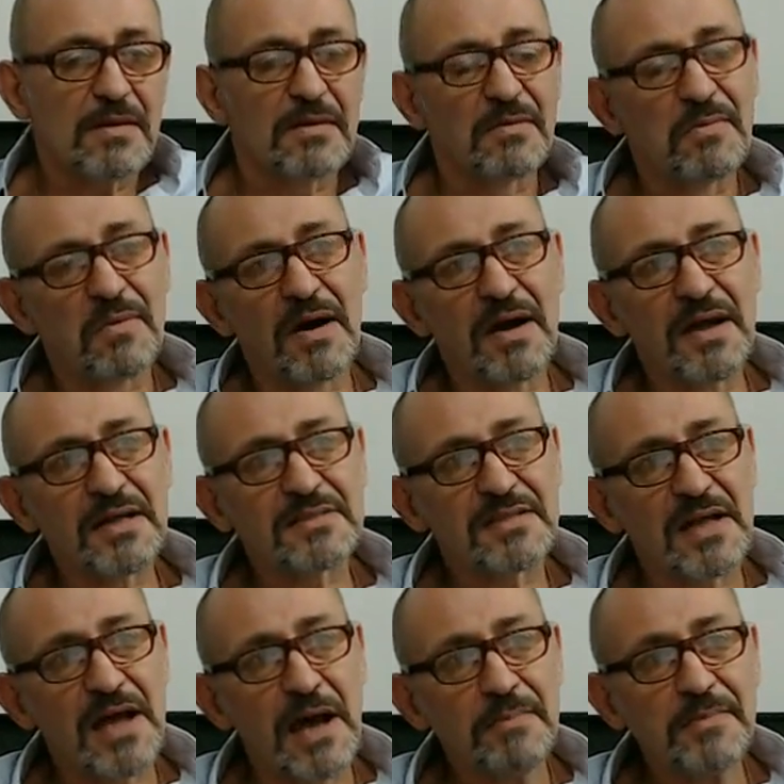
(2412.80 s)
Now, why is
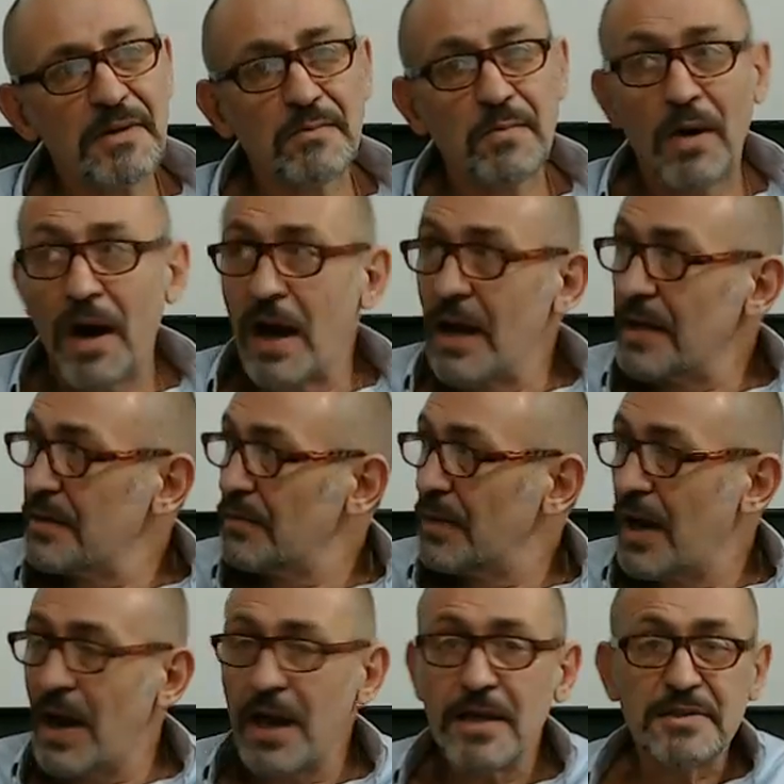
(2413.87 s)
it happening? Why
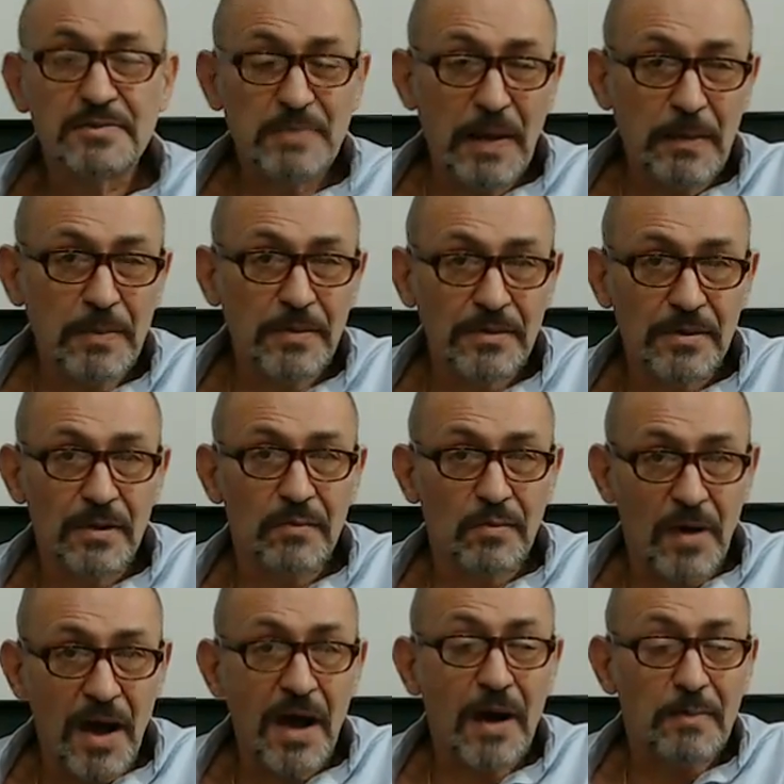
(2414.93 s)

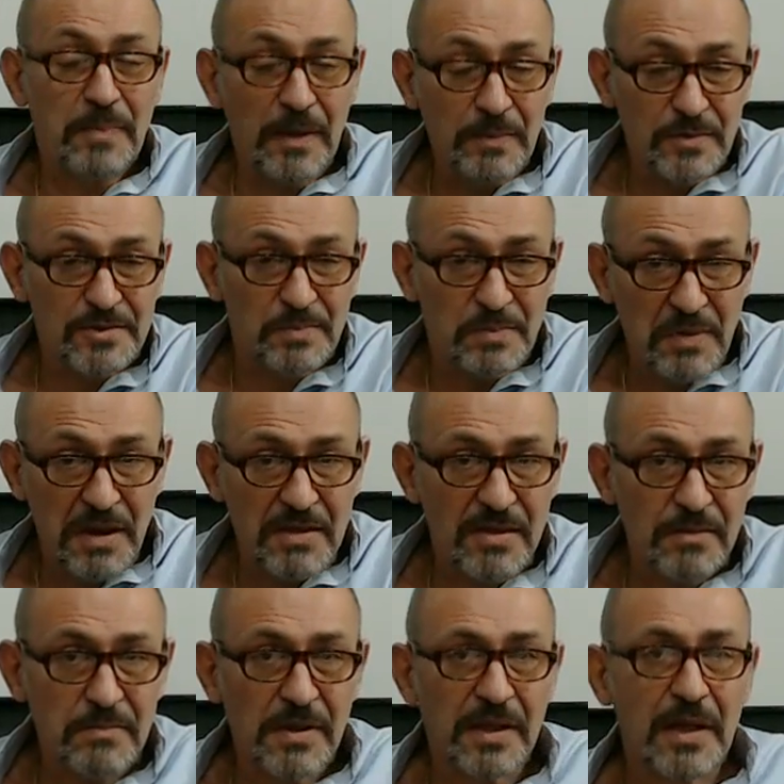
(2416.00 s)
are people's
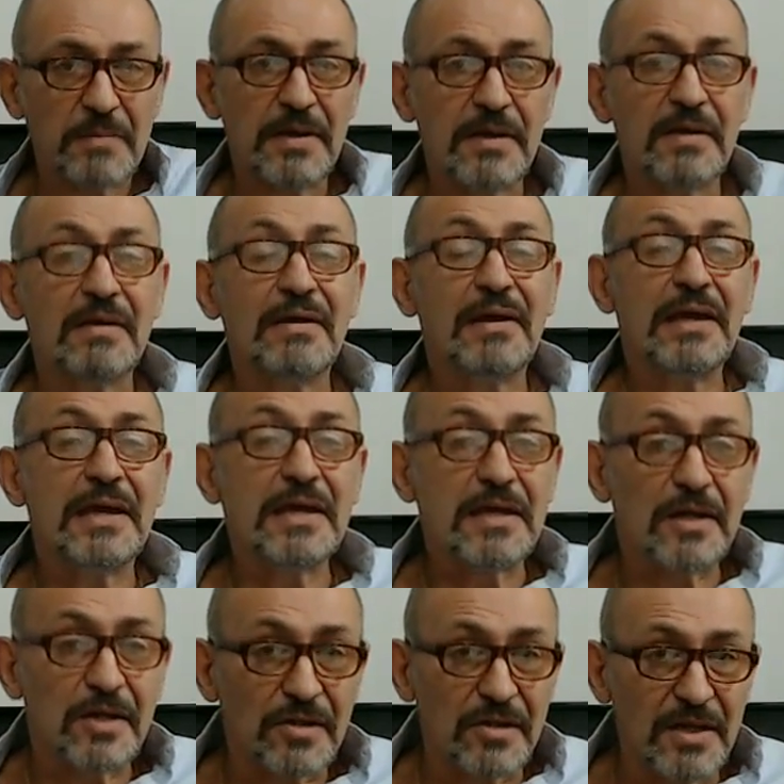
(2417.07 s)
breathing becoming
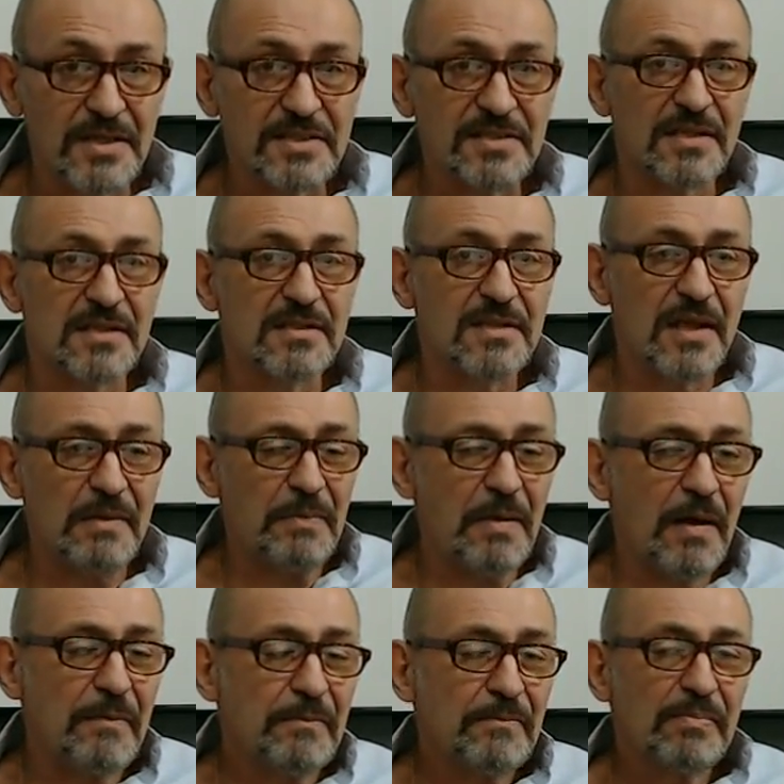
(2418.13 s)
increased and
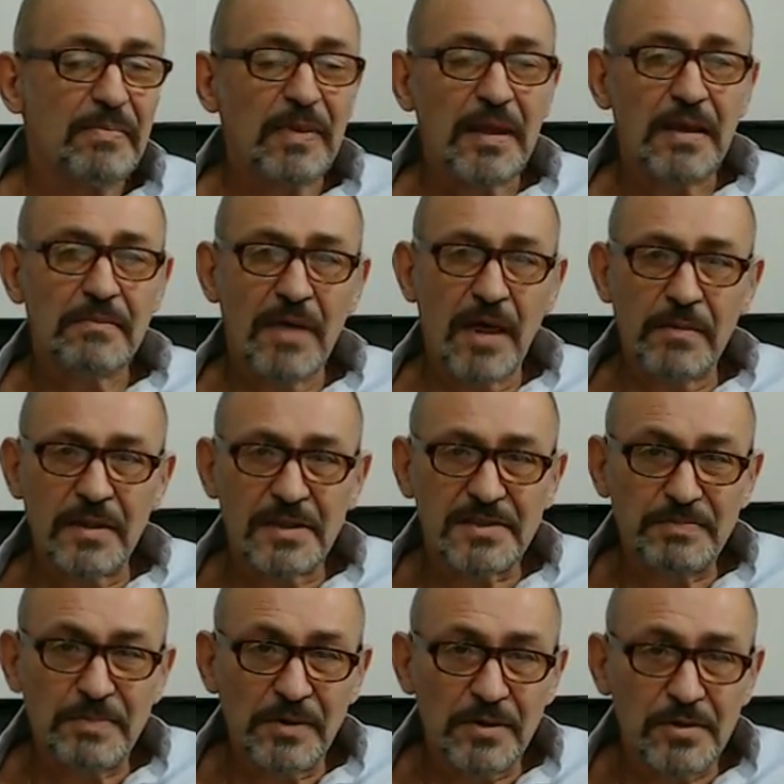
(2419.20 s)
deeper? Maybe
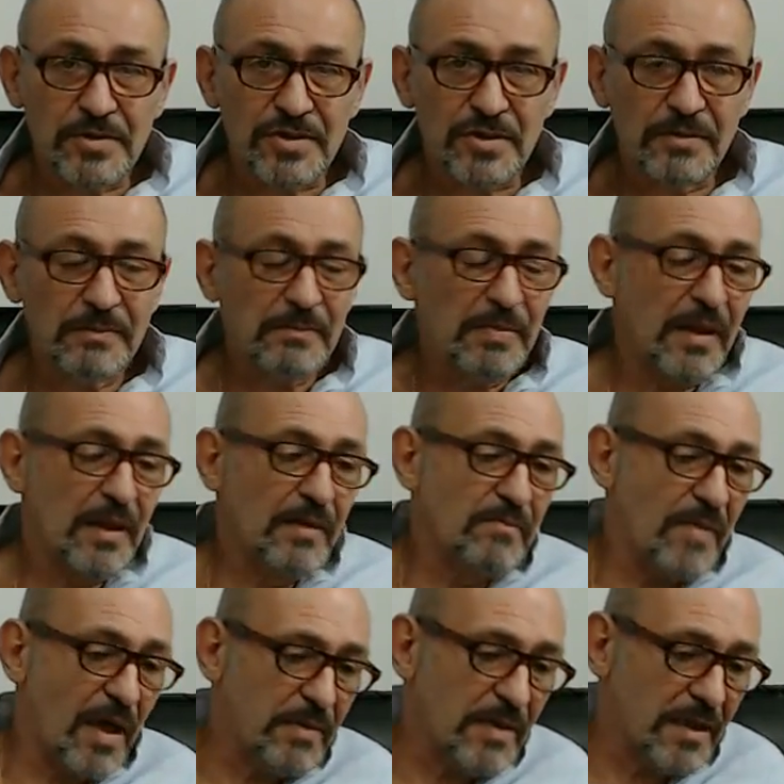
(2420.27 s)
it's pollution,
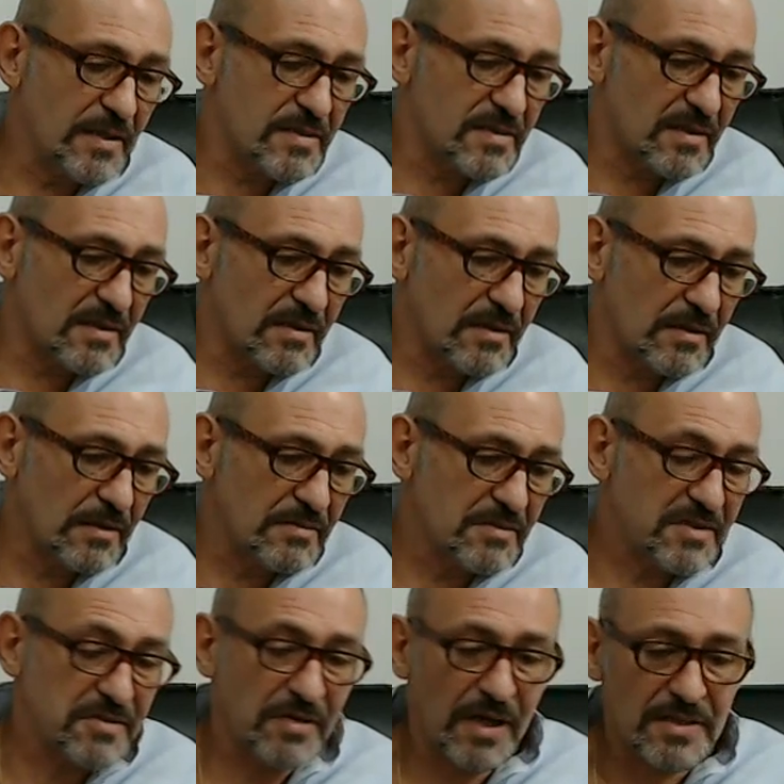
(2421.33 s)
maybe it's
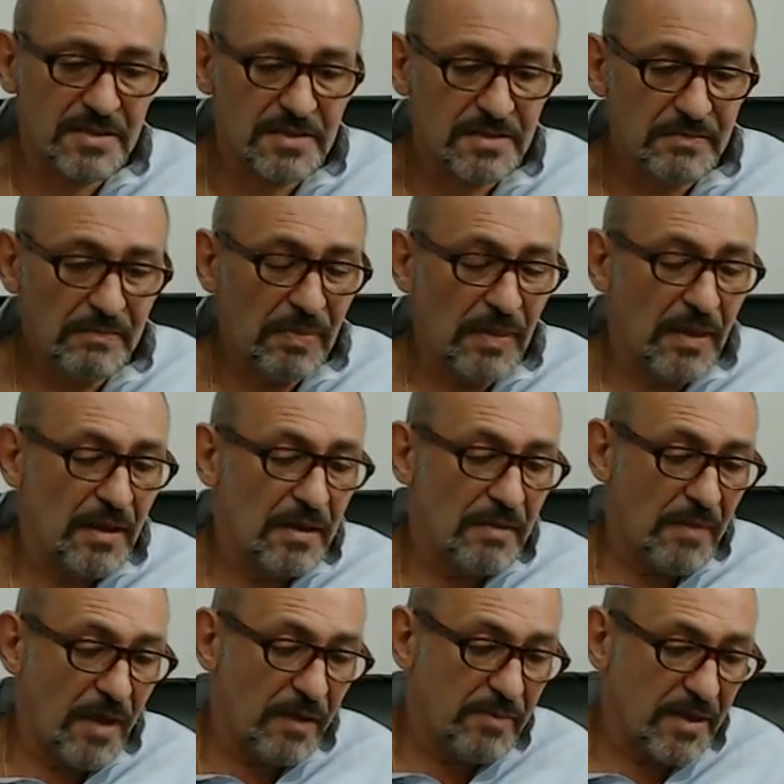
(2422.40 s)
stress,
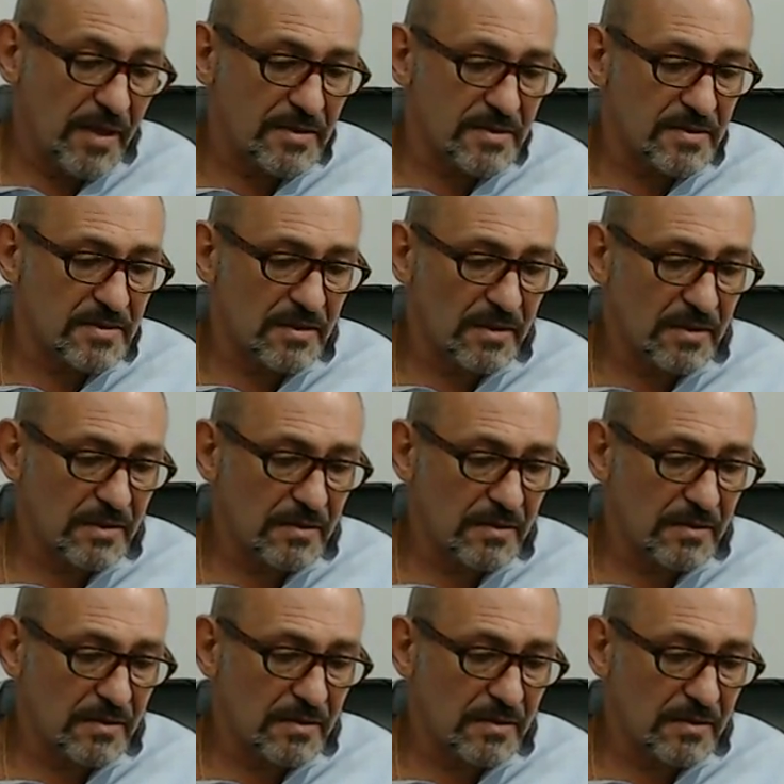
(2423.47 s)
maybe it's